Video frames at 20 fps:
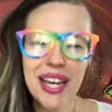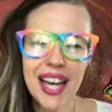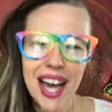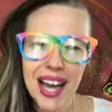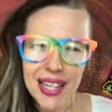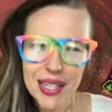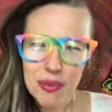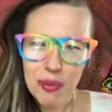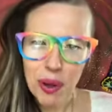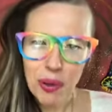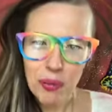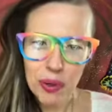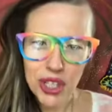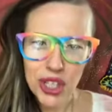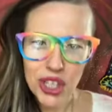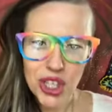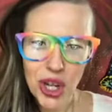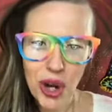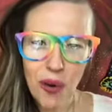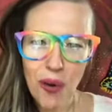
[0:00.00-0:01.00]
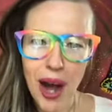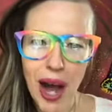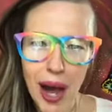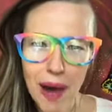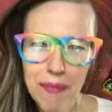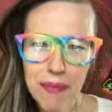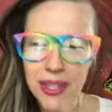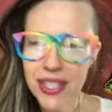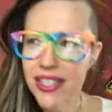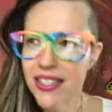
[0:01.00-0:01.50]
because when we show
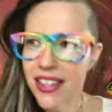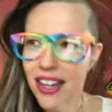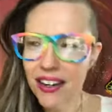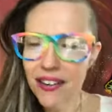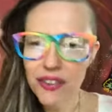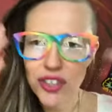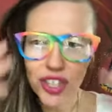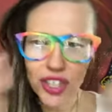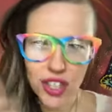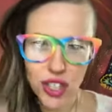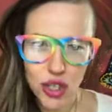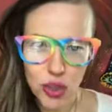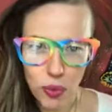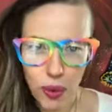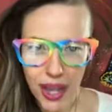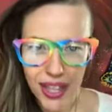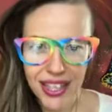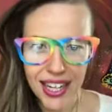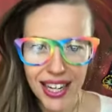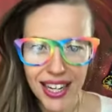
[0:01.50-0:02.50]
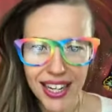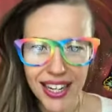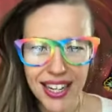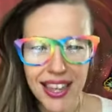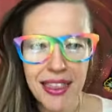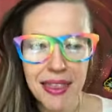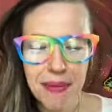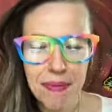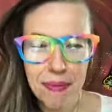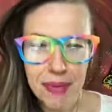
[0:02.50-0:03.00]
up, instead of just
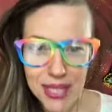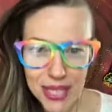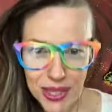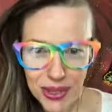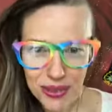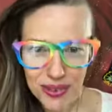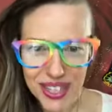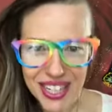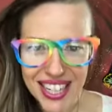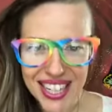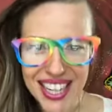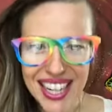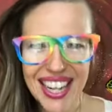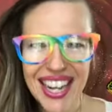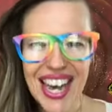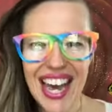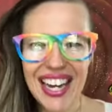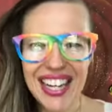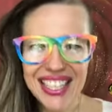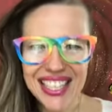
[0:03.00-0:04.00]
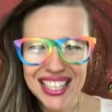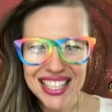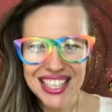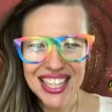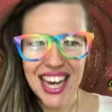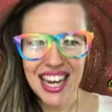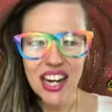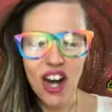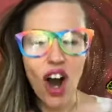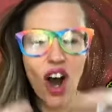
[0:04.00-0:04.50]
dwelling in the misery and
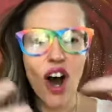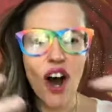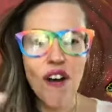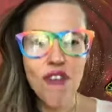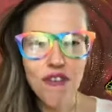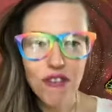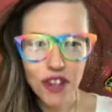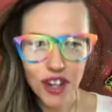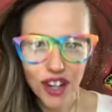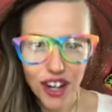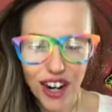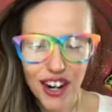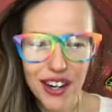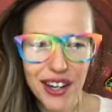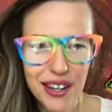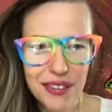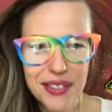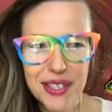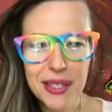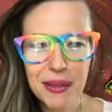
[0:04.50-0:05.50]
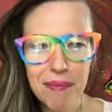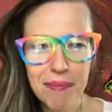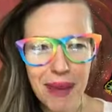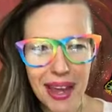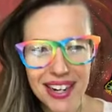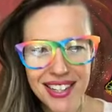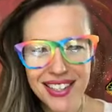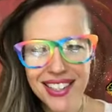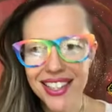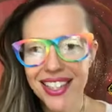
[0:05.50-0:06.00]
instead offer our gifts
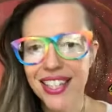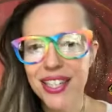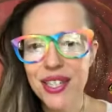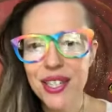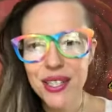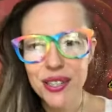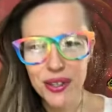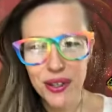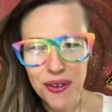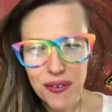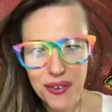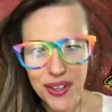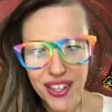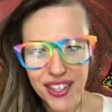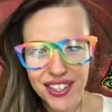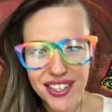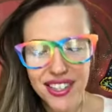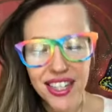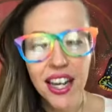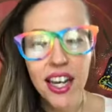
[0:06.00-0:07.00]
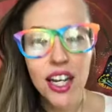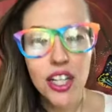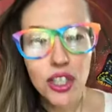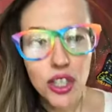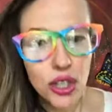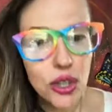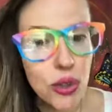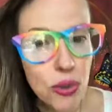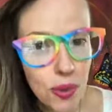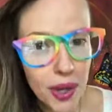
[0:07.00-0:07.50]
and medicine and service
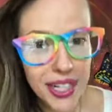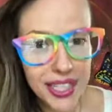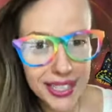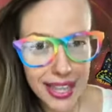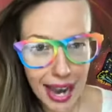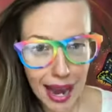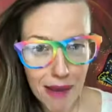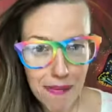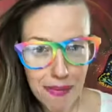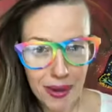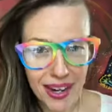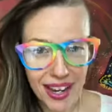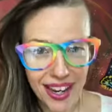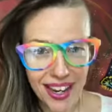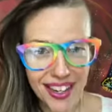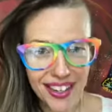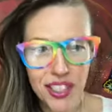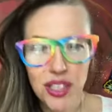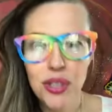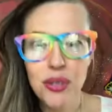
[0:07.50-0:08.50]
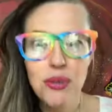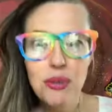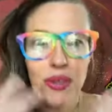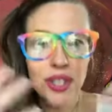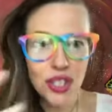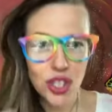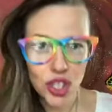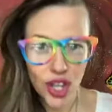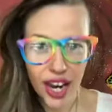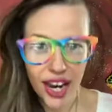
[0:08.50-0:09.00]
to what is happening,
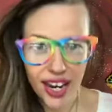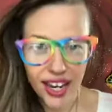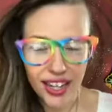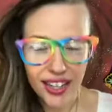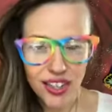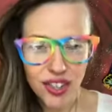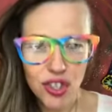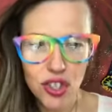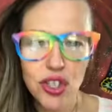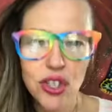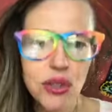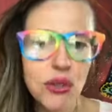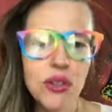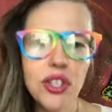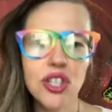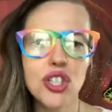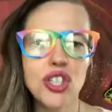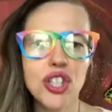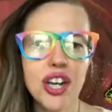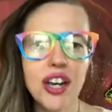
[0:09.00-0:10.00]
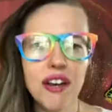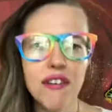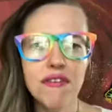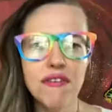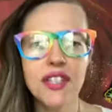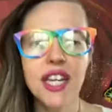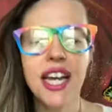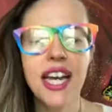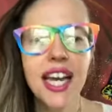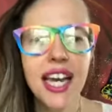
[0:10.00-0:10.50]
to the change, to the
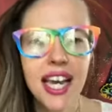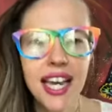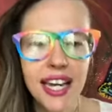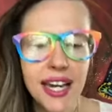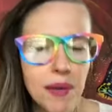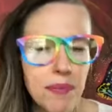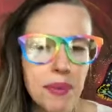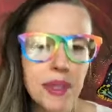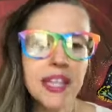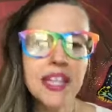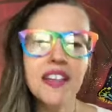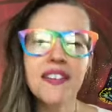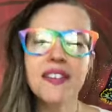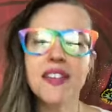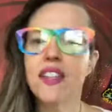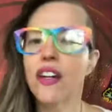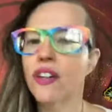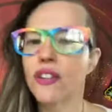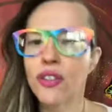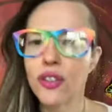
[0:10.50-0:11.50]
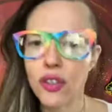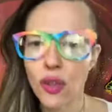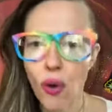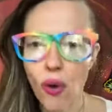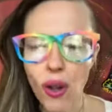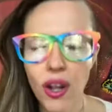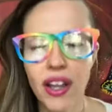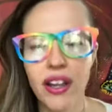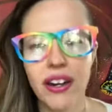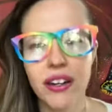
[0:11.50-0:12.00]
shift, it uplifts our
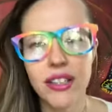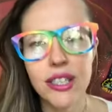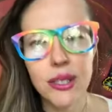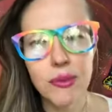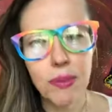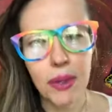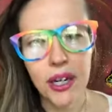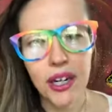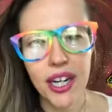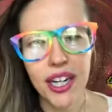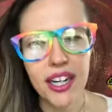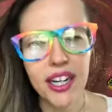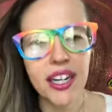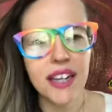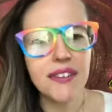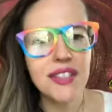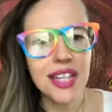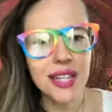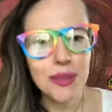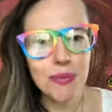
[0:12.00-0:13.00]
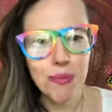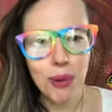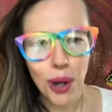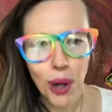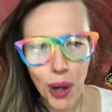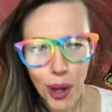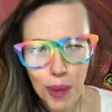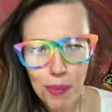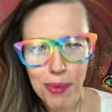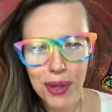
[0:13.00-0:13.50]
soul and our spirit. It gives us
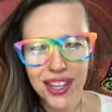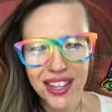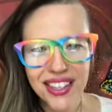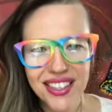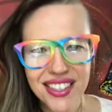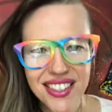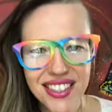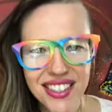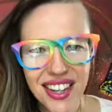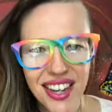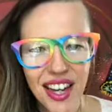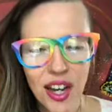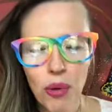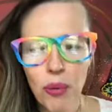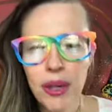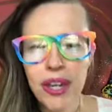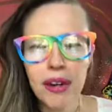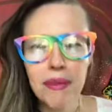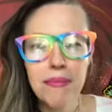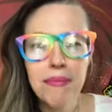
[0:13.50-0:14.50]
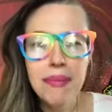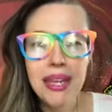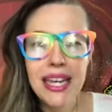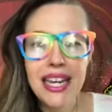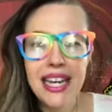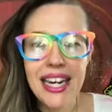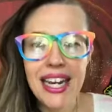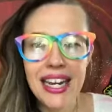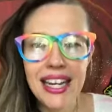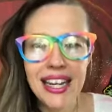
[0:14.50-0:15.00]
purpose. We are
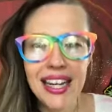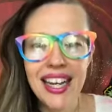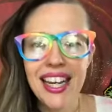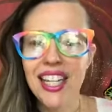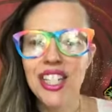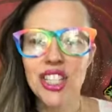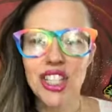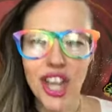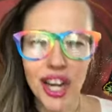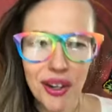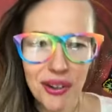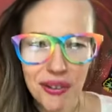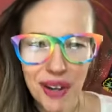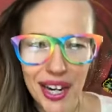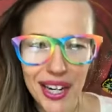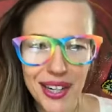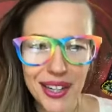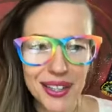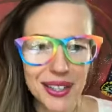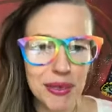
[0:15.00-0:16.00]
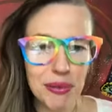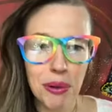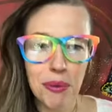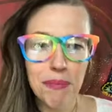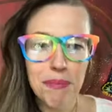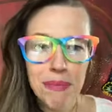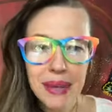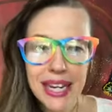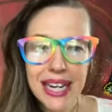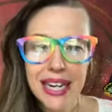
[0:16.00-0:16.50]
meaning generators.
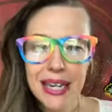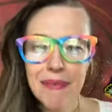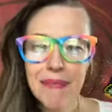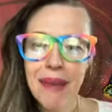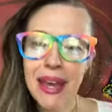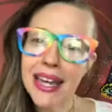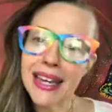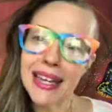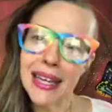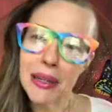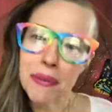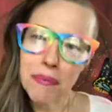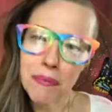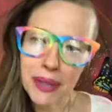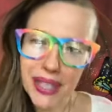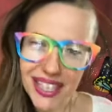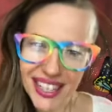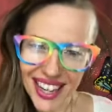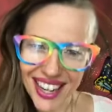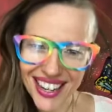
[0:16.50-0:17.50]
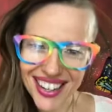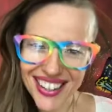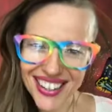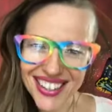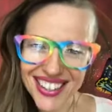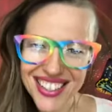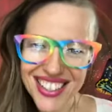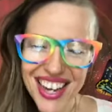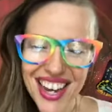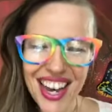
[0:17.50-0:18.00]
We're meaning making
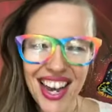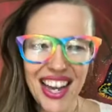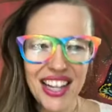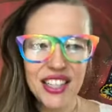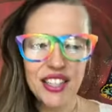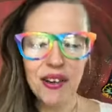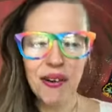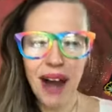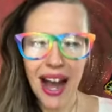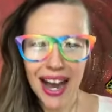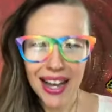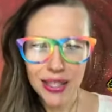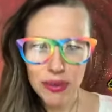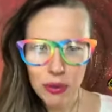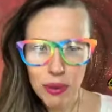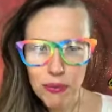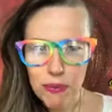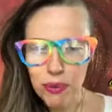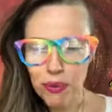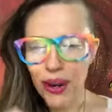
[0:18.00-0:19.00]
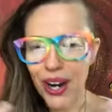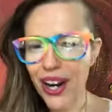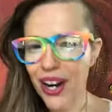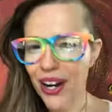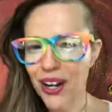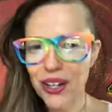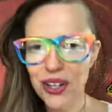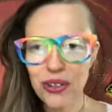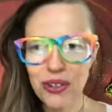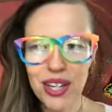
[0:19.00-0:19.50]
beings. And so as we
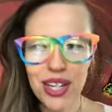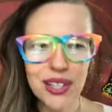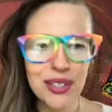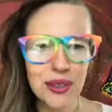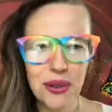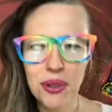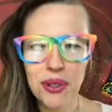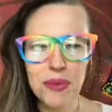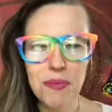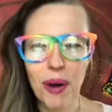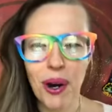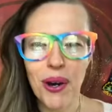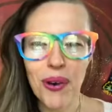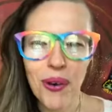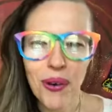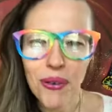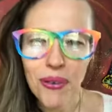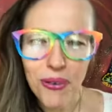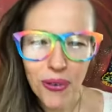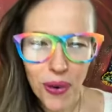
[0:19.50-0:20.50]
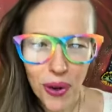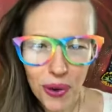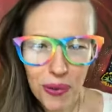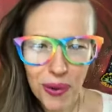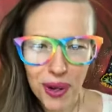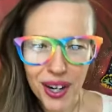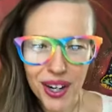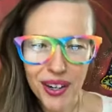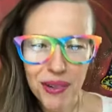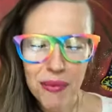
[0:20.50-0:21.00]
bring our unique soul sparkle
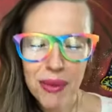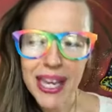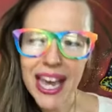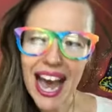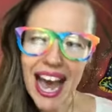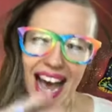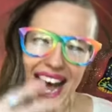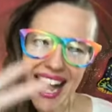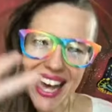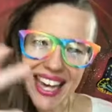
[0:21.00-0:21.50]
forward, we